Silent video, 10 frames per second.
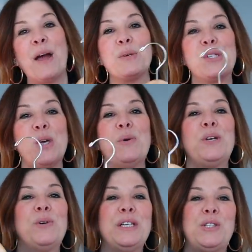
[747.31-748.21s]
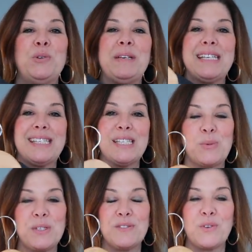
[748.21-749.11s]
I was so annoyed too because this
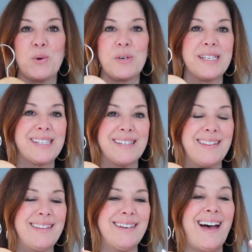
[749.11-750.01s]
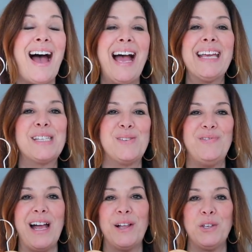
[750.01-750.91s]
was of course the highest
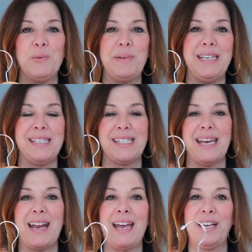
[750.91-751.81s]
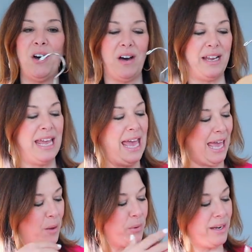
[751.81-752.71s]
value piece that I got,
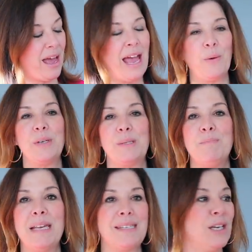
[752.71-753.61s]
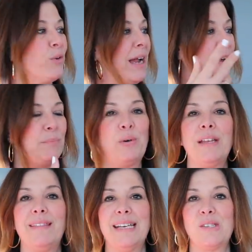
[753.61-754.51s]
and when I was messing around
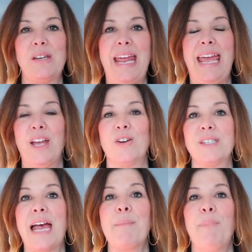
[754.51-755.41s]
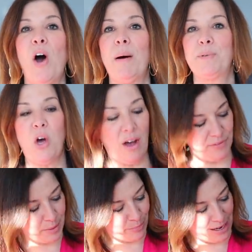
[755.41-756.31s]
putting things on hangers, I popped
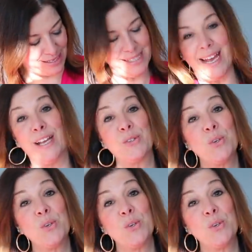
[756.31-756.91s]
off the price tag.